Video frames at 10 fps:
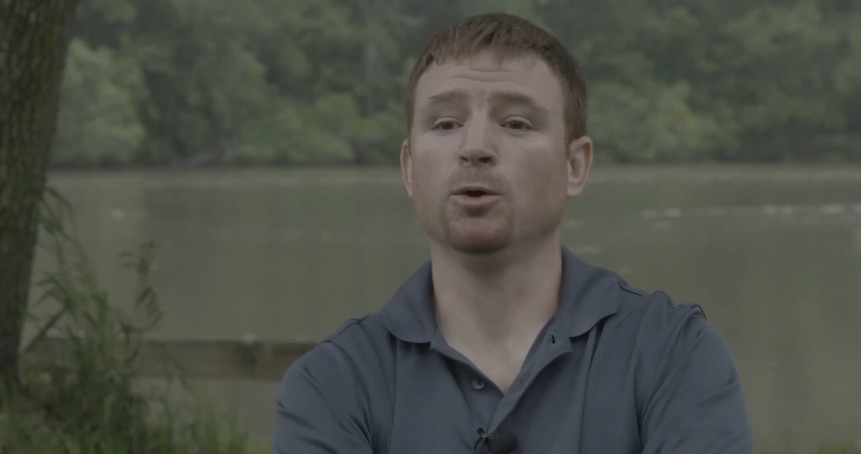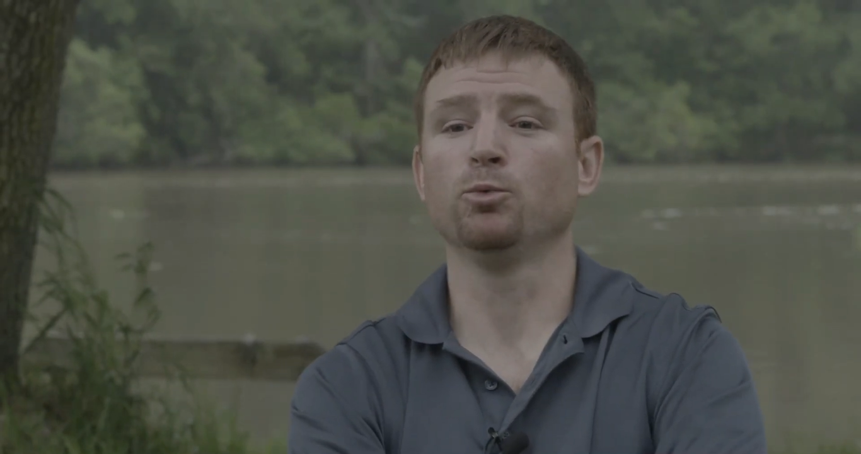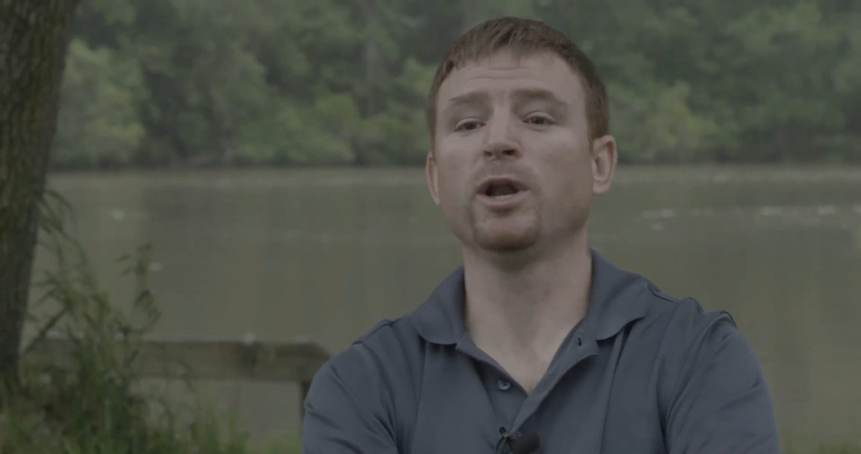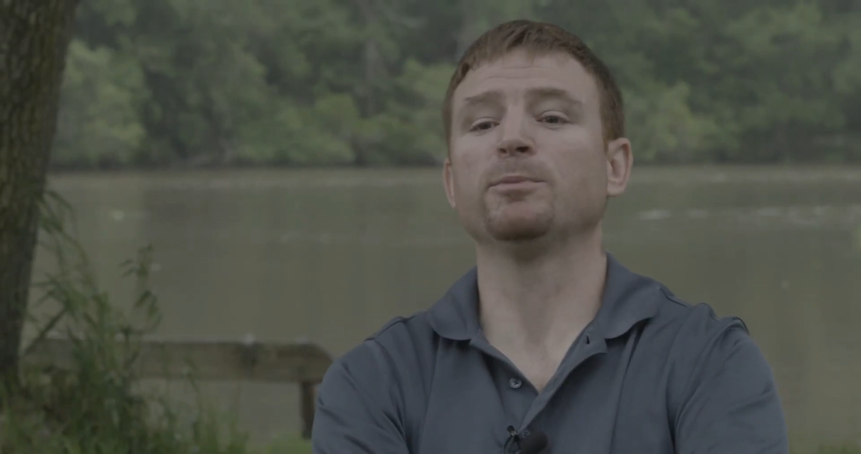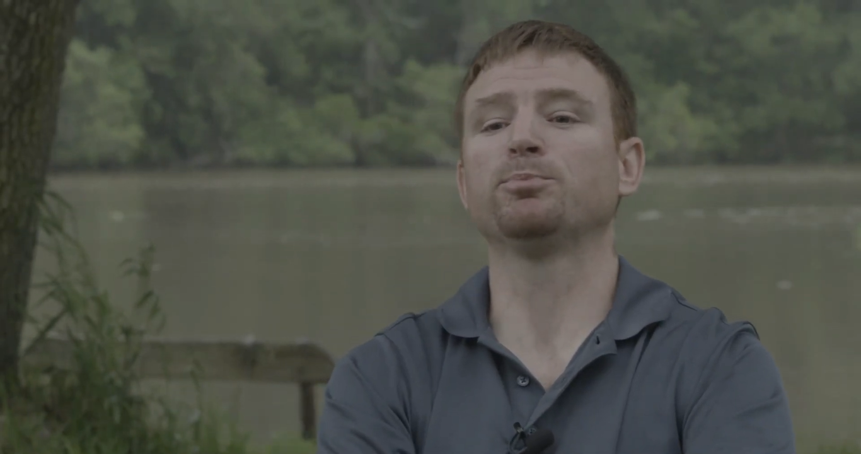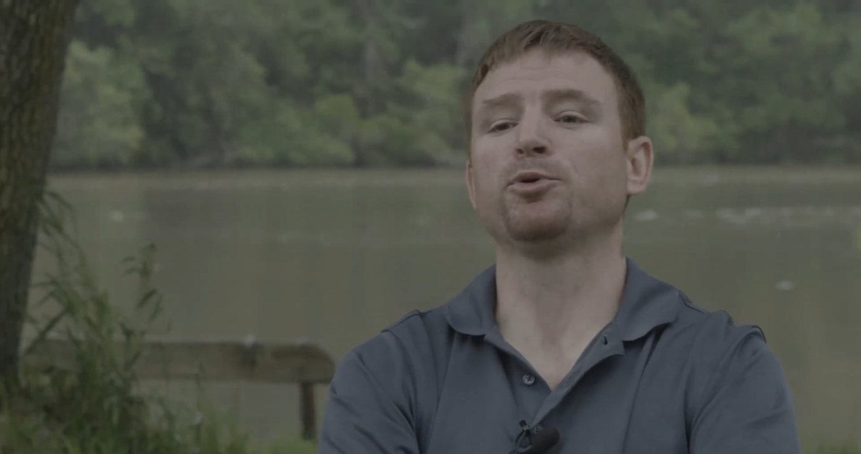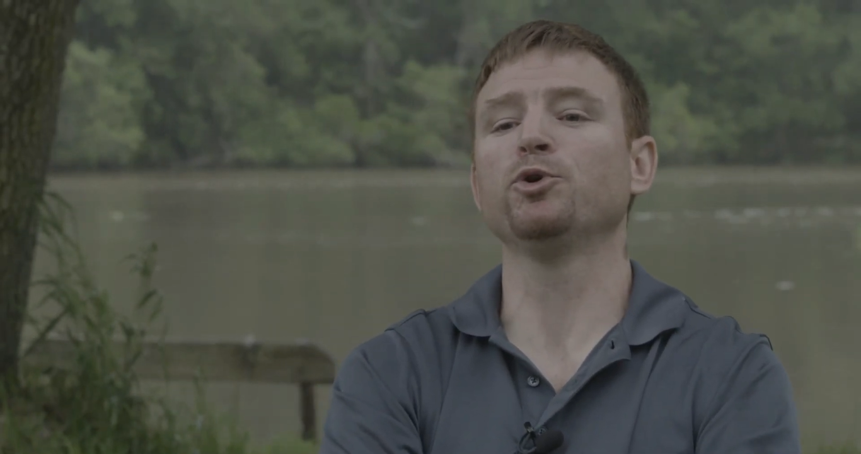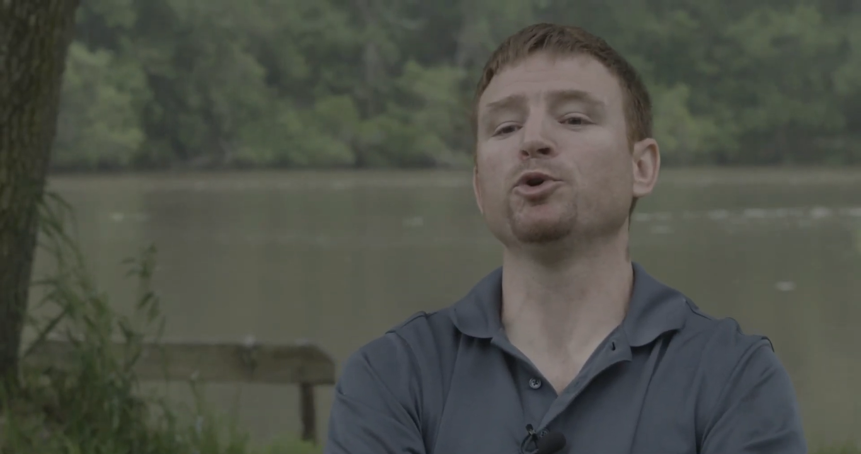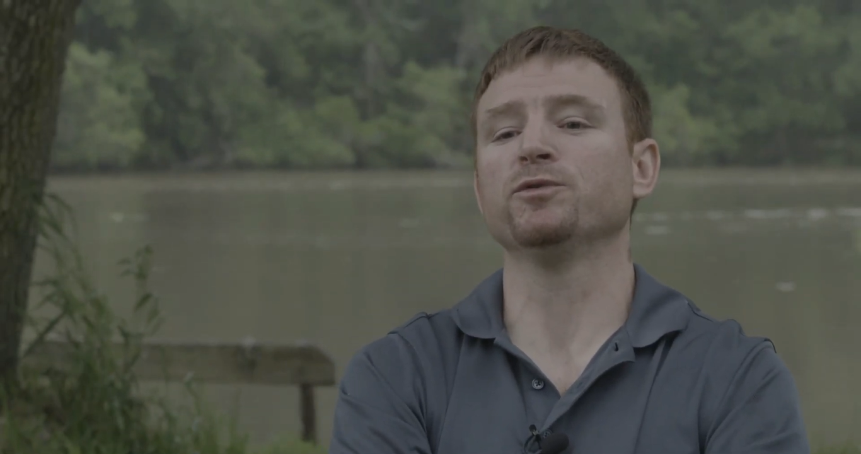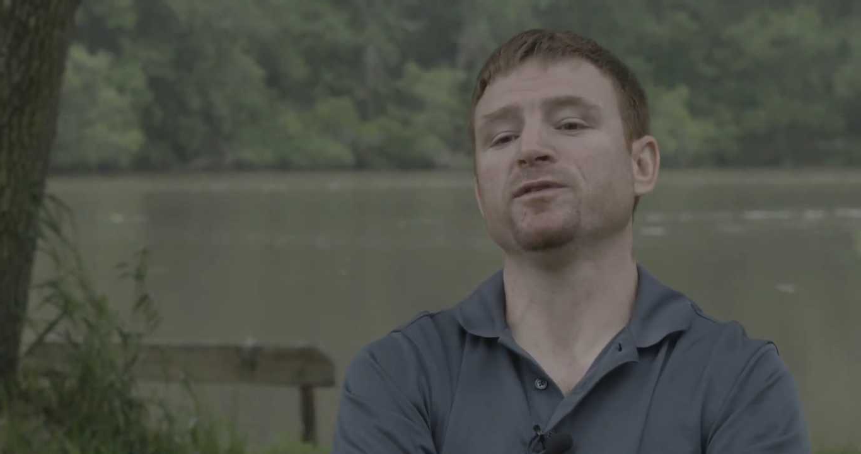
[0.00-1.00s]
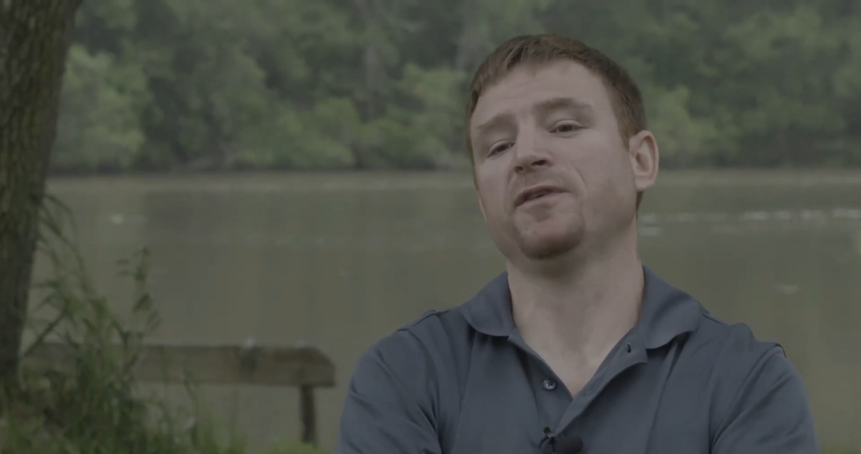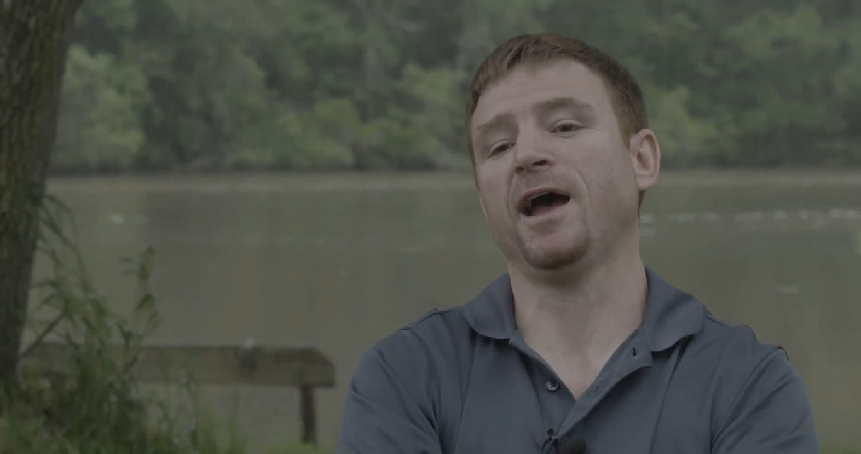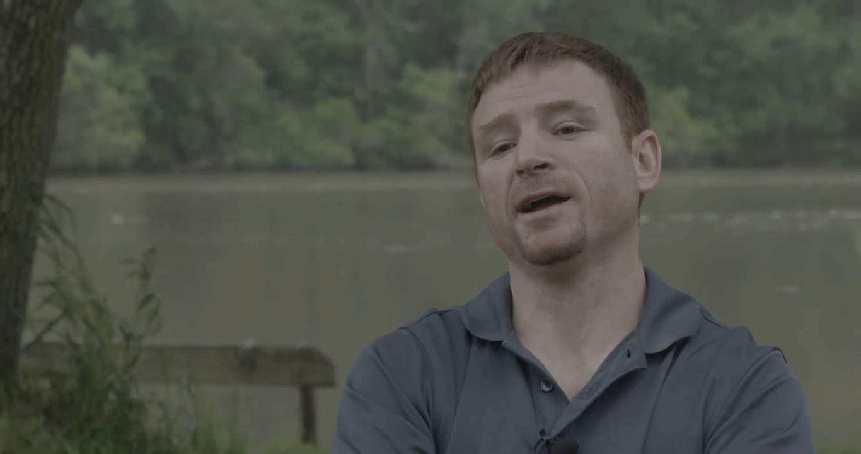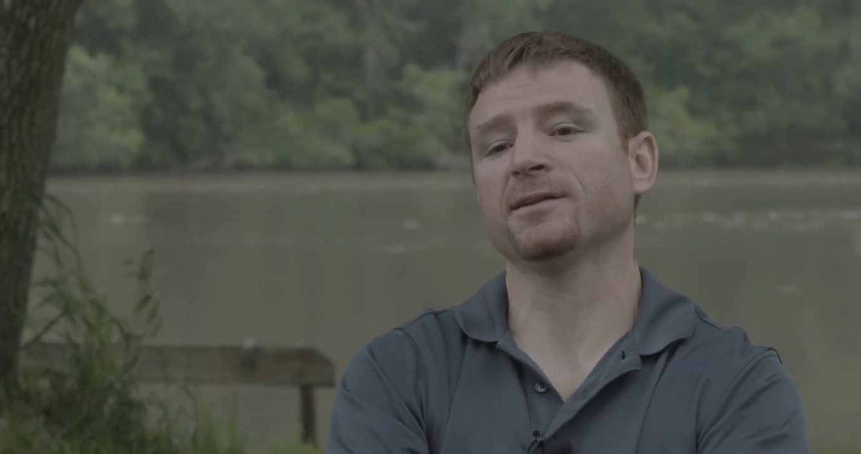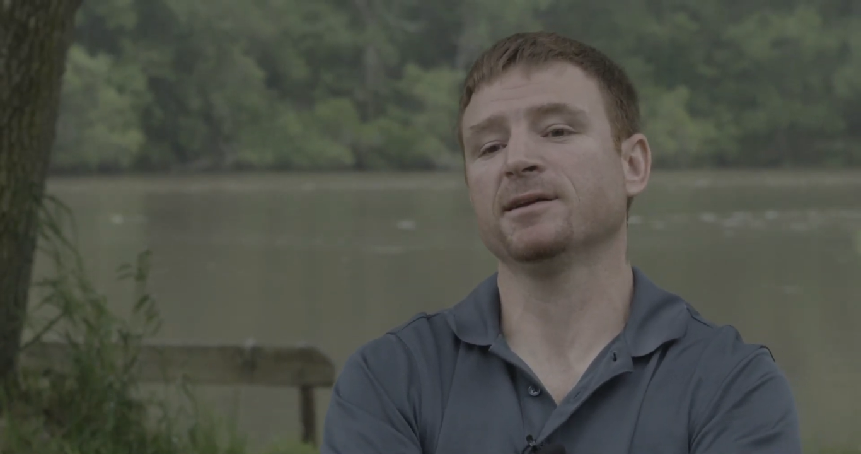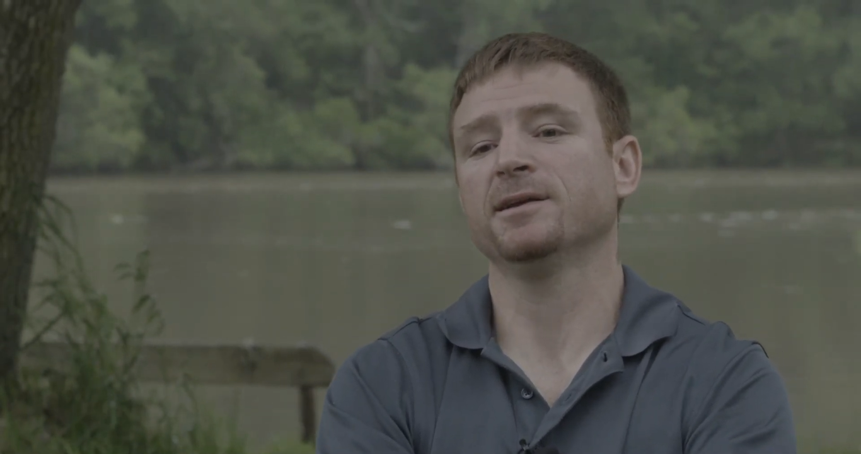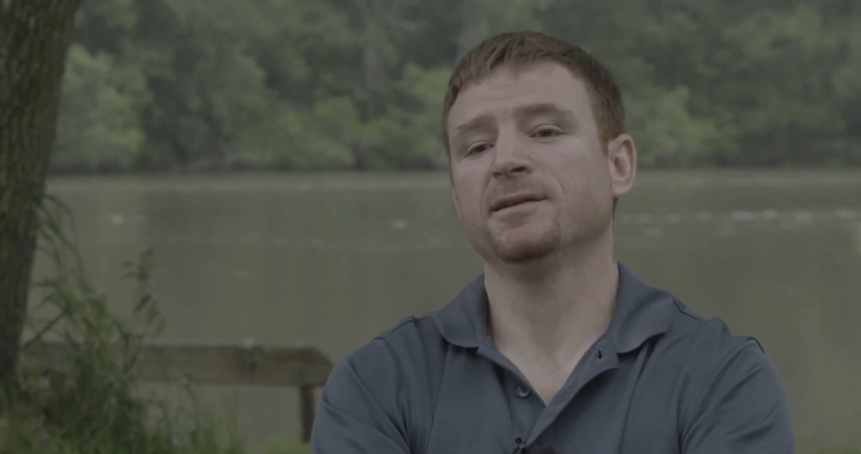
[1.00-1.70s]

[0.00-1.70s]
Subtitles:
really proved the fact